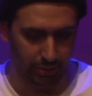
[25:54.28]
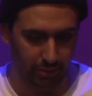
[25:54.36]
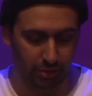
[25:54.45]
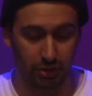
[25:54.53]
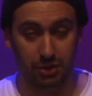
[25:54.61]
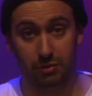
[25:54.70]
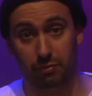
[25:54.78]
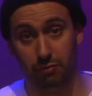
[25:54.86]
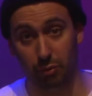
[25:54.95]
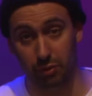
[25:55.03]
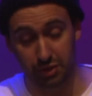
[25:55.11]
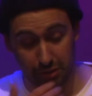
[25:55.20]
Just
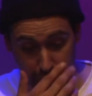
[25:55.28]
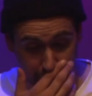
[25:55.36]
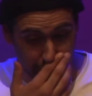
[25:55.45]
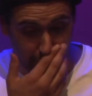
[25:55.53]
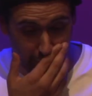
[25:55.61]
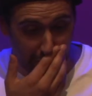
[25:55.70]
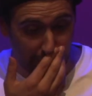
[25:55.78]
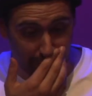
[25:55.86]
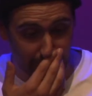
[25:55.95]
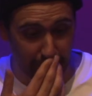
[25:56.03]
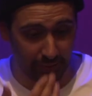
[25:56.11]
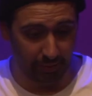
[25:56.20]
full disclosure, I
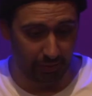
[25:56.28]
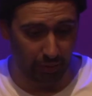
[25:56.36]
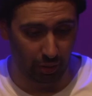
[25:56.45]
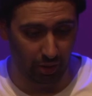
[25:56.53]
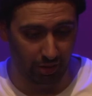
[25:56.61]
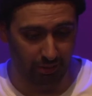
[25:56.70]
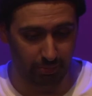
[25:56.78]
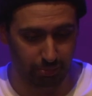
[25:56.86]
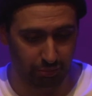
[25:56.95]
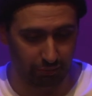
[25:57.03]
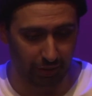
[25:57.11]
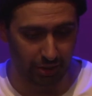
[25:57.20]
am not a
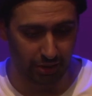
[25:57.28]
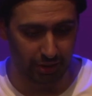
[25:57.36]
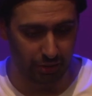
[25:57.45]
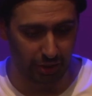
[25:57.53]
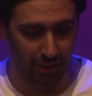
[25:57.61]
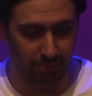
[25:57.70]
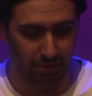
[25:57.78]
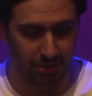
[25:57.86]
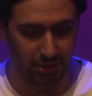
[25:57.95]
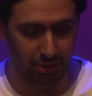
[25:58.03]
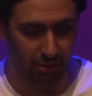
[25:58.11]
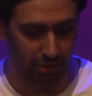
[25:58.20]
professionally trained
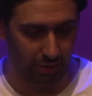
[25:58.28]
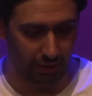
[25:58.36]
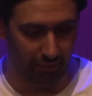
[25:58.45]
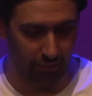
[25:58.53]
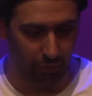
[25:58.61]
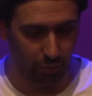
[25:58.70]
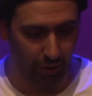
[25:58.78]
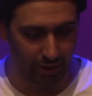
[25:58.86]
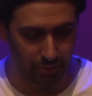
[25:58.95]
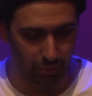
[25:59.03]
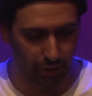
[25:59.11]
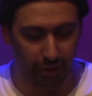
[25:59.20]
musician. I've
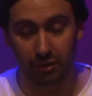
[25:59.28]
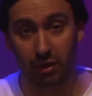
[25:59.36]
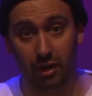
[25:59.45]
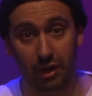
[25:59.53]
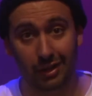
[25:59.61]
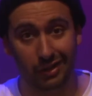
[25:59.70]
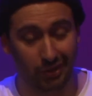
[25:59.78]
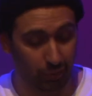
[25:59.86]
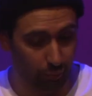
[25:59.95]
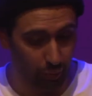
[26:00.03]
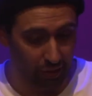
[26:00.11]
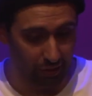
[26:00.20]
always worked
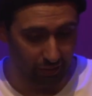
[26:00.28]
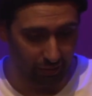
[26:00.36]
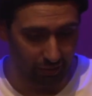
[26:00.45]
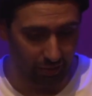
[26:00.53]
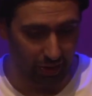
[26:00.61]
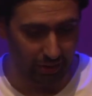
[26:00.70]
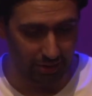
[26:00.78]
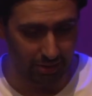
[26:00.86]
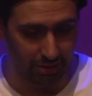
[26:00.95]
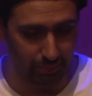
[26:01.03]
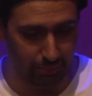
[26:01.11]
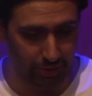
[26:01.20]
with
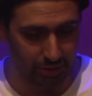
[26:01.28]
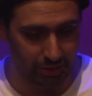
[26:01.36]
things in